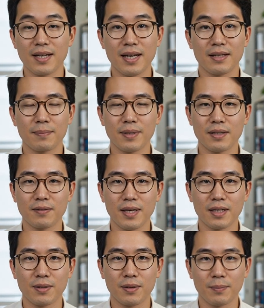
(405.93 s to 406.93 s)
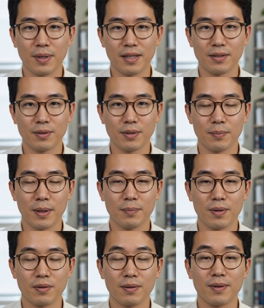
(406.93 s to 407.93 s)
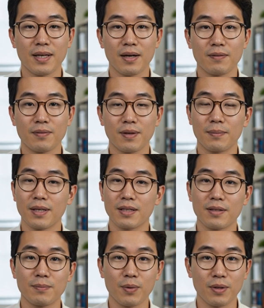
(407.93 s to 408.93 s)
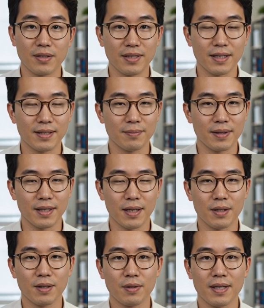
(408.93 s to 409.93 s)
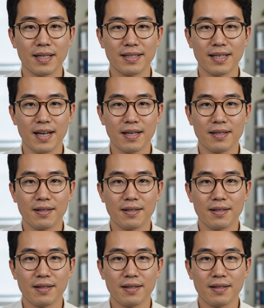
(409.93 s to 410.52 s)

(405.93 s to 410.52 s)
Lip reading: and that manufacturing breakthrough may prove to be every bit as important as the material itself.